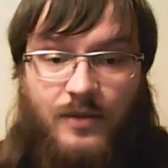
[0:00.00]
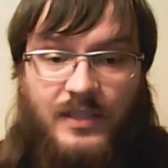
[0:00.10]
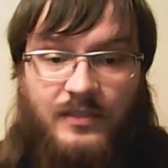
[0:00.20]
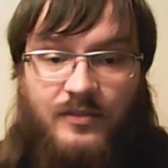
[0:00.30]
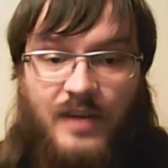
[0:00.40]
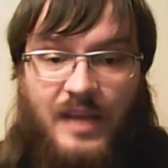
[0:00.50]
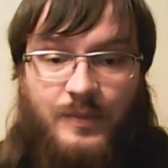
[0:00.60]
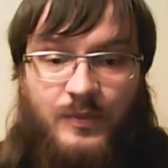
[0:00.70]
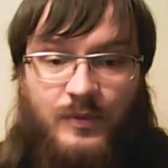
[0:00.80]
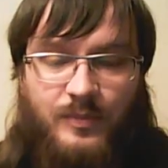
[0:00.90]
of that tribe
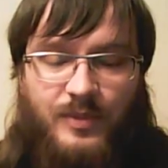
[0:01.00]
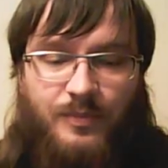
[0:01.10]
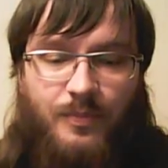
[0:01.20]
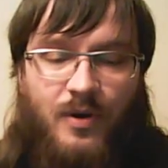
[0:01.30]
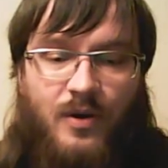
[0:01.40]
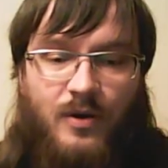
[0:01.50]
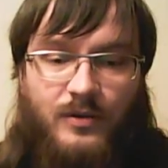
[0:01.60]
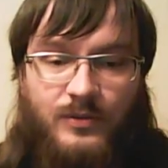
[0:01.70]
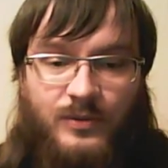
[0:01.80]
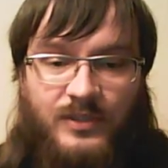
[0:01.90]
will be bored
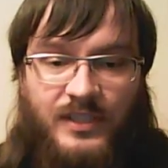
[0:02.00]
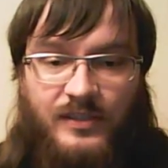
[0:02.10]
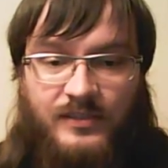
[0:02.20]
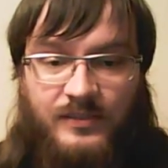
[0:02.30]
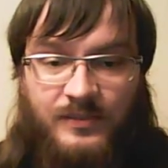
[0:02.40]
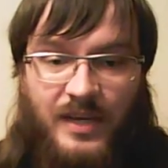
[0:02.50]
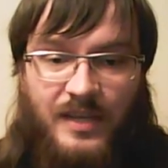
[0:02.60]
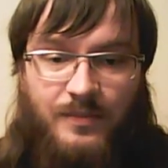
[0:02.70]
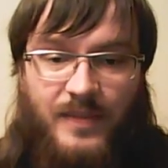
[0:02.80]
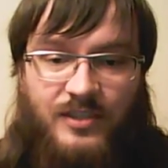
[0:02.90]
to tears by
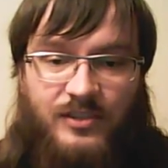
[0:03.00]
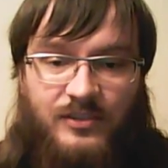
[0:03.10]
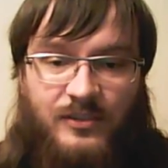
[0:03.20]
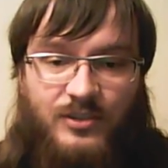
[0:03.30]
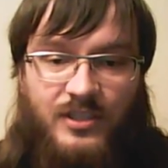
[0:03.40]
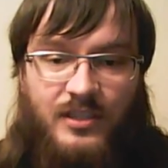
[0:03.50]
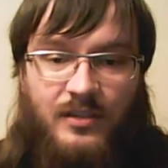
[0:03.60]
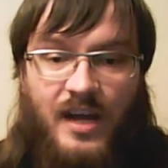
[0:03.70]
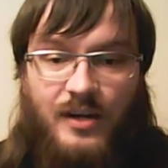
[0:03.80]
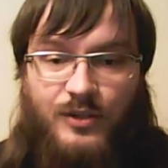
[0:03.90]
mage's logical
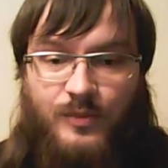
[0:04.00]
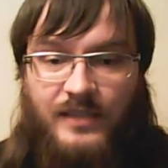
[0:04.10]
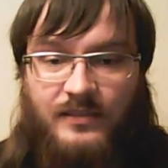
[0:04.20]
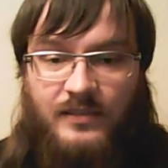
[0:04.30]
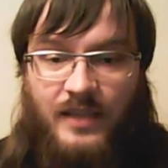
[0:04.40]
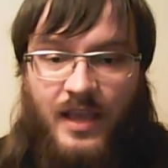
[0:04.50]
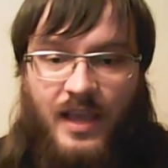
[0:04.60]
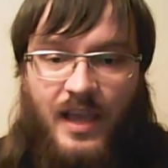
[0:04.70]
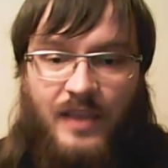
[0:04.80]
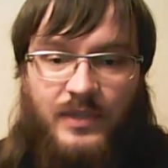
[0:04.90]
arguments
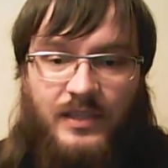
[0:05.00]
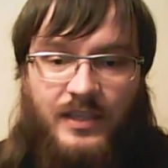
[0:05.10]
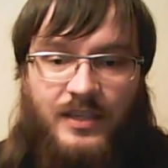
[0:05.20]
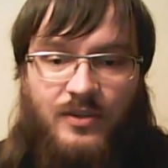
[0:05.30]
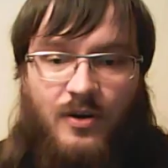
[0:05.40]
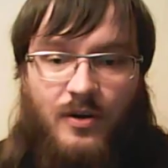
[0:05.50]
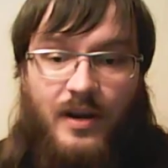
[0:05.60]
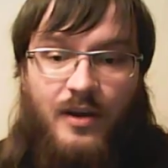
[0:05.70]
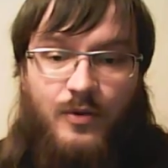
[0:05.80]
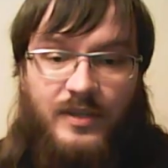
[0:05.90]
and will ignore
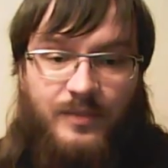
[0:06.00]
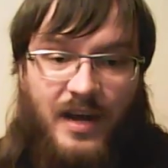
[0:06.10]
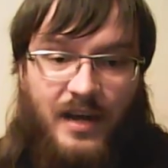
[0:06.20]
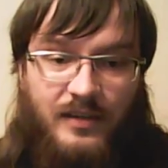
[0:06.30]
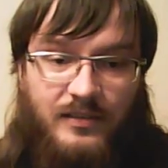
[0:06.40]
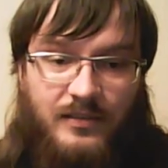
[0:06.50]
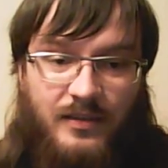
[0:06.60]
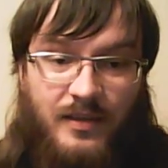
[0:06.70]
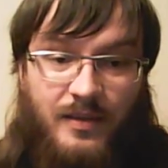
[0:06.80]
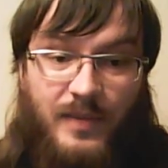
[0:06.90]
eloquent bard.
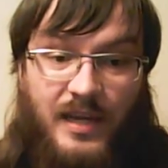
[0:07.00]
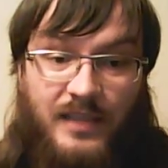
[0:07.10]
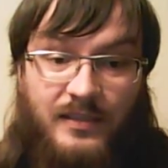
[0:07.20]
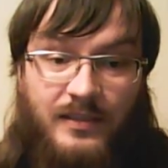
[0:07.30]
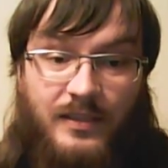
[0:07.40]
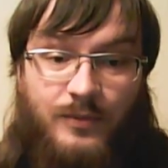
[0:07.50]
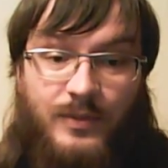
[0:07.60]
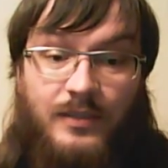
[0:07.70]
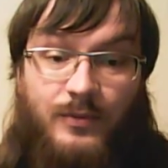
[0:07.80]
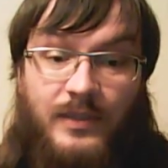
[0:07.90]
But he
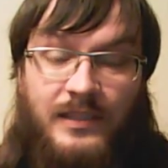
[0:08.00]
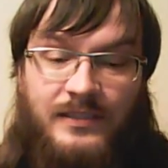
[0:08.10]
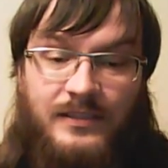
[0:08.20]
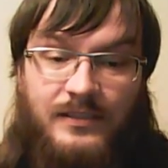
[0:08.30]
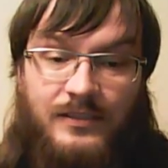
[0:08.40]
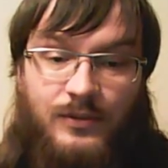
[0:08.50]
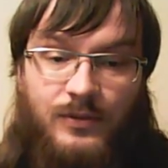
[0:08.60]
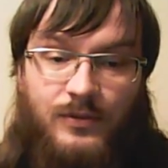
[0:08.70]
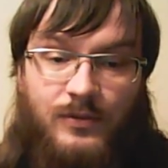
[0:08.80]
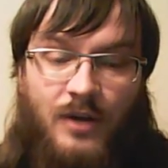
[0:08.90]
will listen
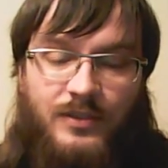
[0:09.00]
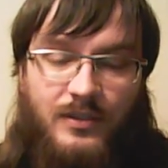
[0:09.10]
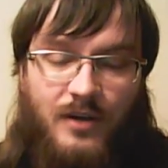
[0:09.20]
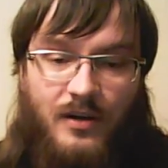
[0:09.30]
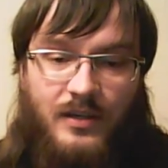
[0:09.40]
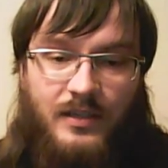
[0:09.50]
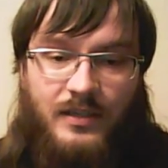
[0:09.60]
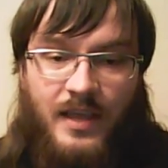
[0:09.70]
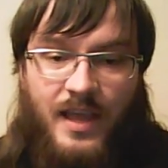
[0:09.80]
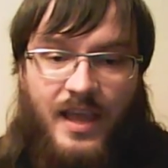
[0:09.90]
to other orc,
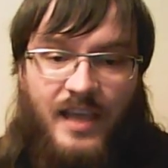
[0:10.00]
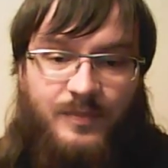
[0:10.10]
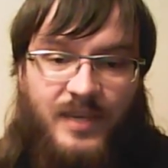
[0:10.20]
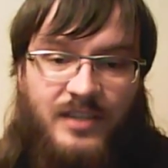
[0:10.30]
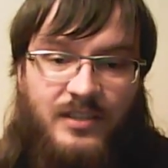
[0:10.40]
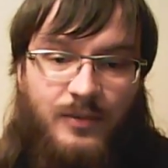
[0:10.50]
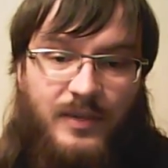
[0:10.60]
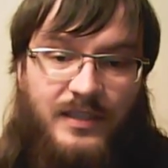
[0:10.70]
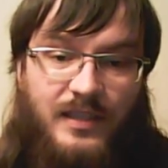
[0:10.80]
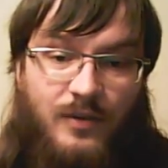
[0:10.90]
especially
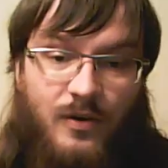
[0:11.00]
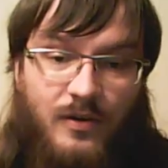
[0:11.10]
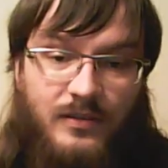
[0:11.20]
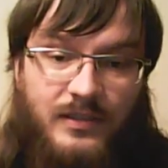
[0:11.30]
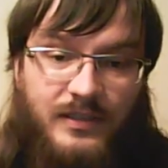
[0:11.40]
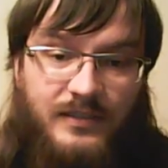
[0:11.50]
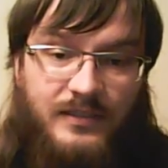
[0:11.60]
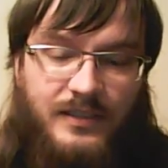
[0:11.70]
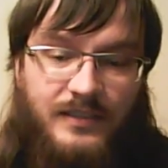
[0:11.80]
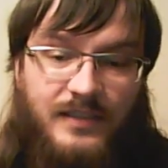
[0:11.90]
when that orc is
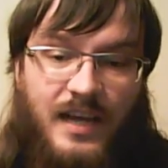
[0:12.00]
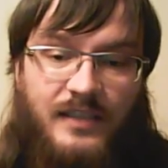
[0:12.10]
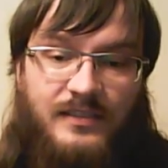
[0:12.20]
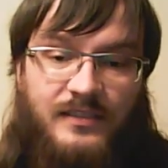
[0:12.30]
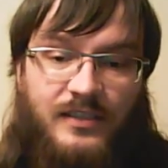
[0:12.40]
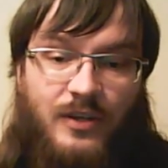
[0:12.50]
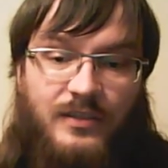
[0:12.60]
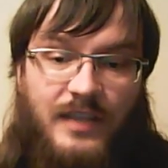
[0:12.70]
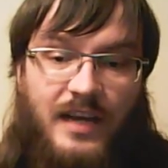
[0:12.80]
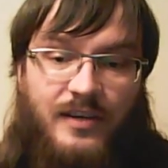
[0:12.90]
in his eyes not
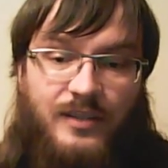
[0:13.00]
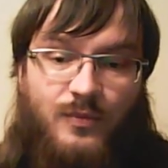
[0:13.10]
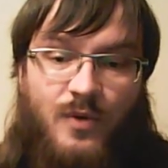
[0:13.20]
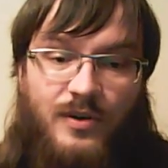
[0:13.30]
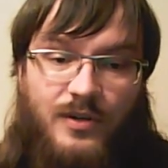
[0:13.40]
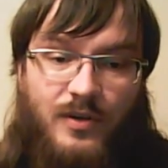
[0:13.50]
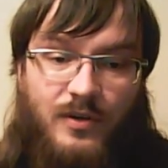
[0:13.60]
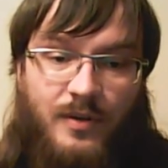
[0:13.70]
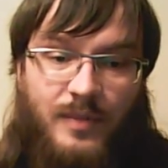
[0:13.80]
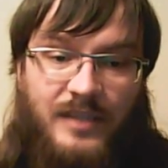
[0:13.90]
only a great warrior,
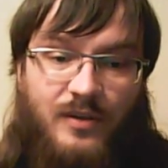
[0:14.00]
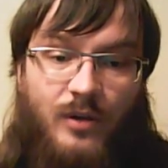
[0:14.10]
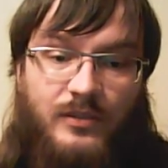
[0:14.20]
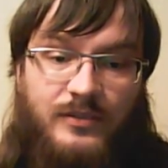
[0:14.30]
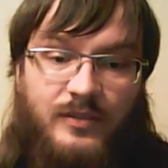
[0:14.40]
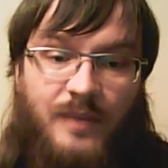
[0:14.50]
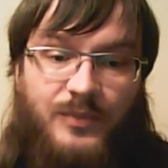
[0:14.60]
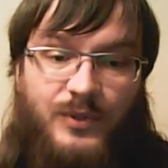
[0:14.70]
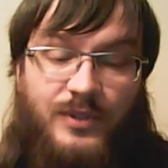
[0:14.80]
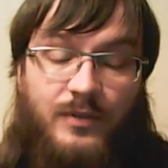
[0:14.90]
but also a
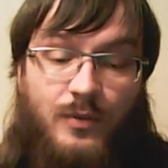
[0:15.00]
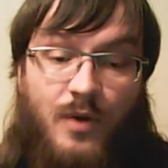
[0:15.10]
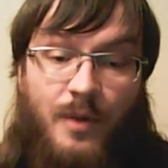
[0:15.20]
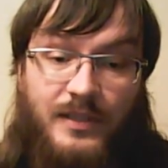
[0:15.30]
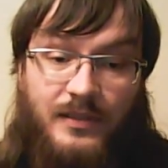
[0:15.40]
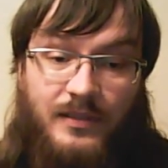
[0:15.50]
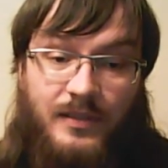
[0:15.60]
beautiful woman.